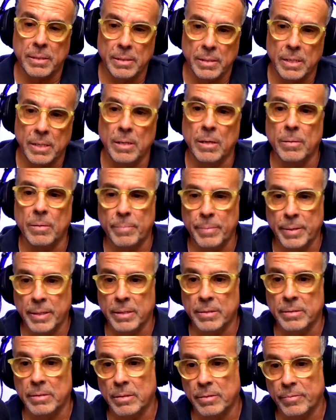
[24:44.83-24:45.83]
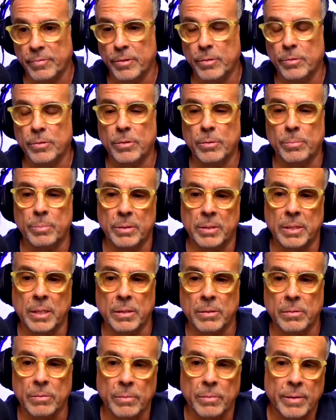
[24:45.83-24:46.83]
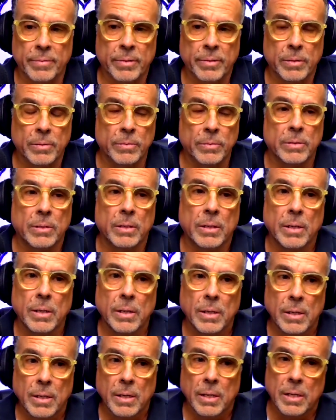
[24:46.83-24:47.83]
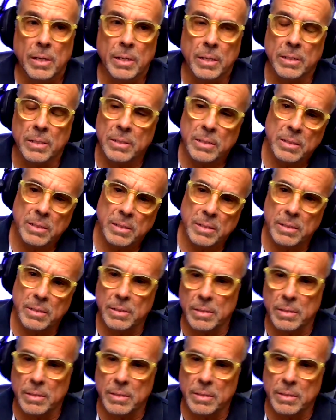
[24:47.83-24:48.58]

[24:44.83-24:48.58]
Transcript: of the future potential revenues. Isn't